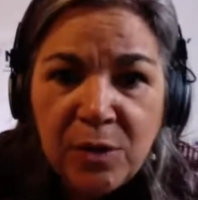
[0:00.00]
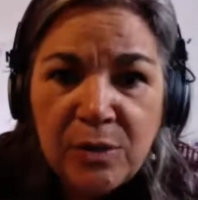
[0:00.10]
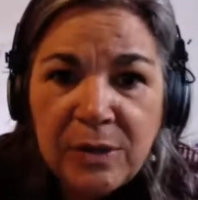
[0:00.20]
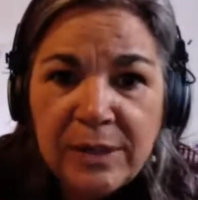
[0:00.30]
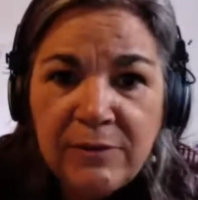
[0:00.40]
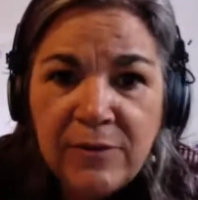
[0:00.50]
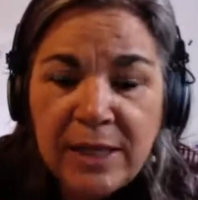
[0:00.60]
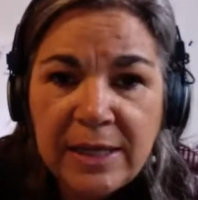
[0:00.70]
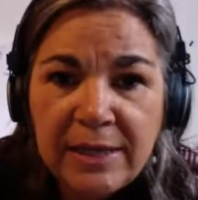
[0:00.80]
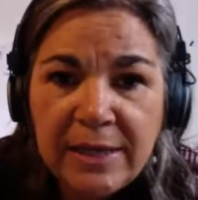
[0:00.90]
who live
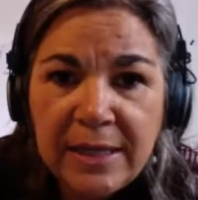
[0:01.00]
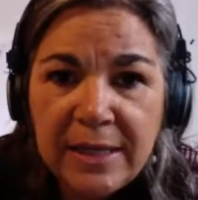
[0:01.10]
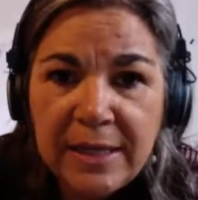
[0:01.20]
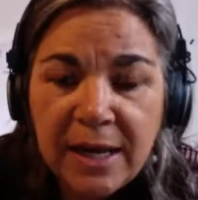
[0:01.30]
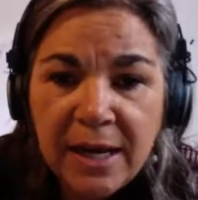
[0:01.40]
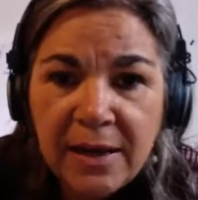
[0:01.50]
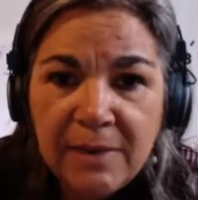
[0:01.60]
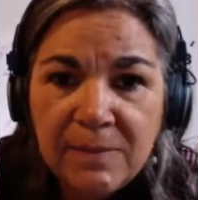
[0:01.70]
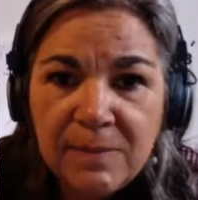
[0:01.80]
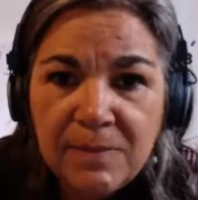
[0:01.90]
in
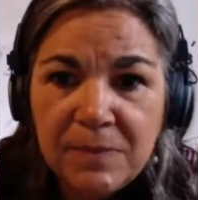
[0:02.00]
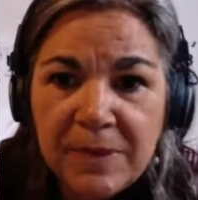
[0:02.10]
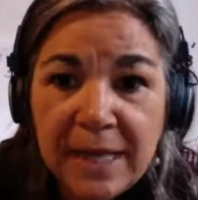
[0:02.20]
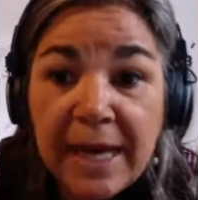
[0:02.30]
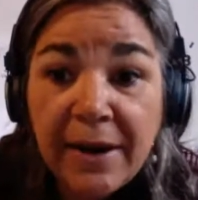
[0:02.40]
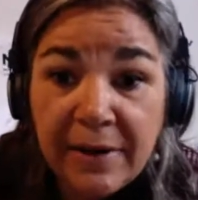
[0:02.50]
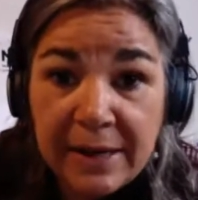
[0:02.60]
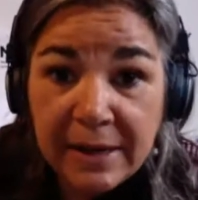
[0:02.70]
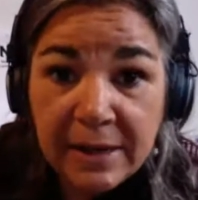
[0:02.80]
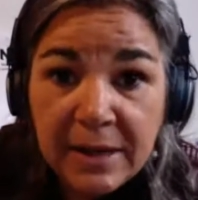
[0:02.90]
the
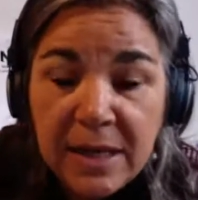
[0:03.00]
area.